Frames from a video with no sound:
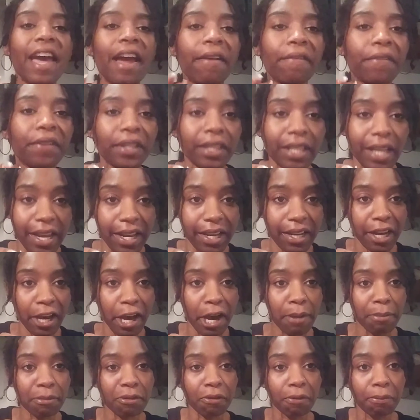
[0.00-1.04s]
Everything
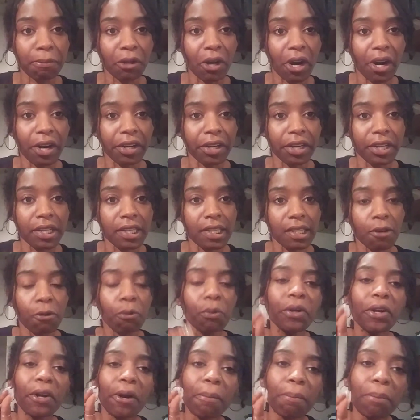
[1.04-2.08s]
comes from darkness.
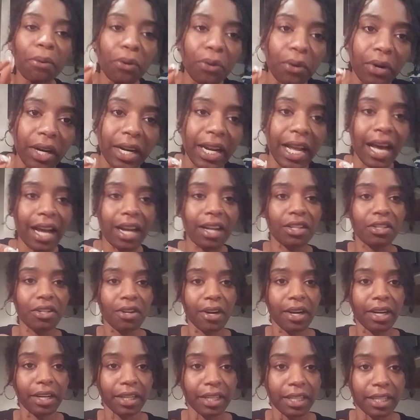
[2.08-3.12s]
We are born out of
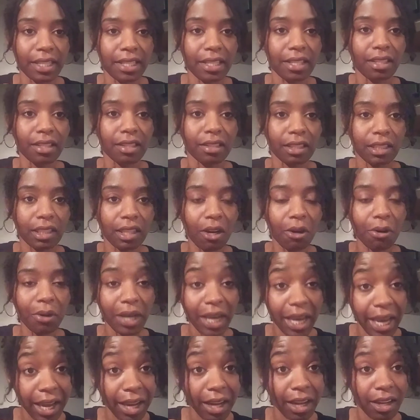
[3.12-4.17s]
darkness.
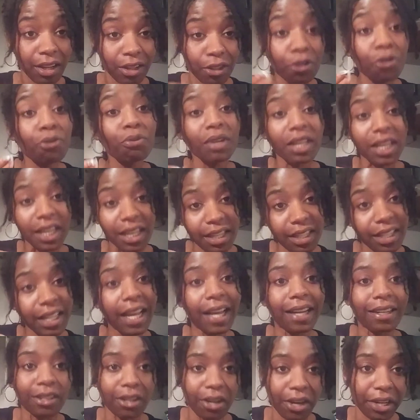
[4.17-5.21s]
Okay? You need
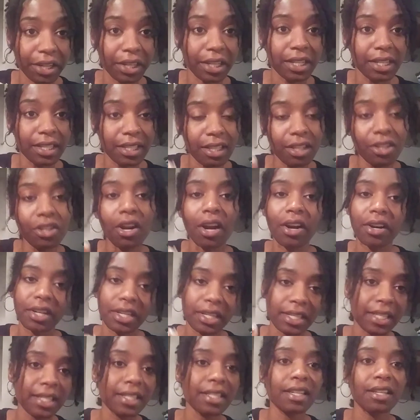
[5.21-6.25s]
that darkness. The
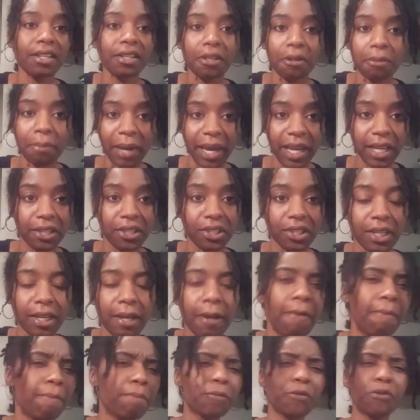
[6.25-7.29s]
darkness is incubation.
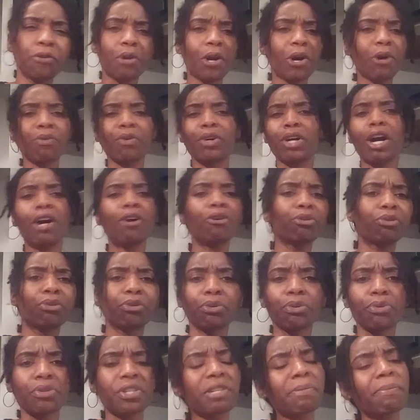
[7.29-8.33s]
You don't go
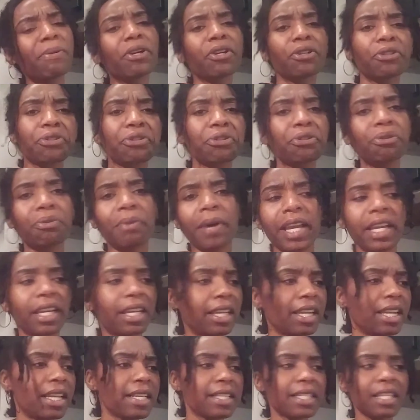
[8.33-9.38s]
through spiritual
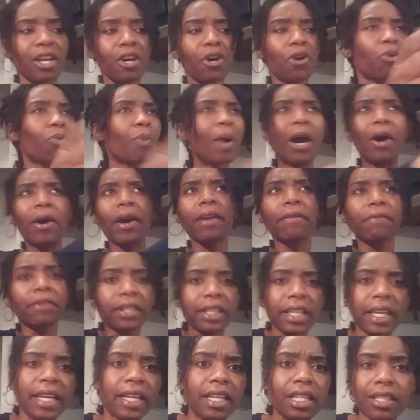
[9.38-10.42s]
awakenings while
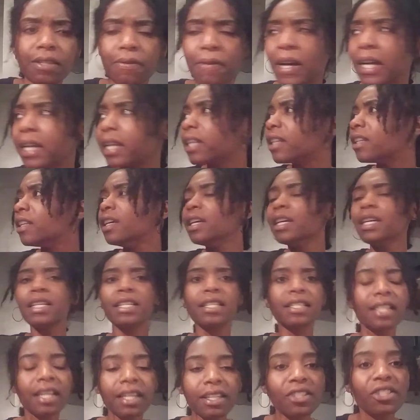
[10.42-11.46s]
everything is fucking
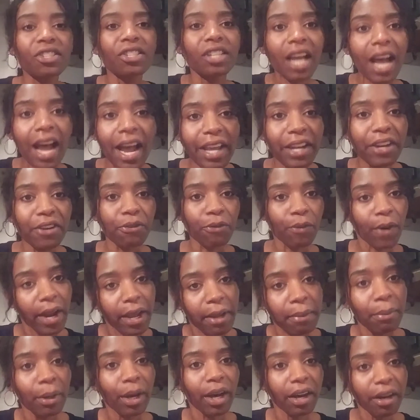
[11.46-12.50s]
sunshine and
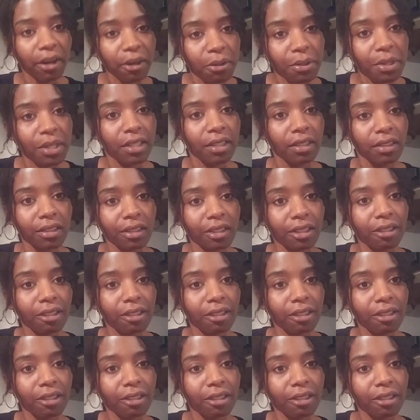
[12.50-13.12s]
rainbows.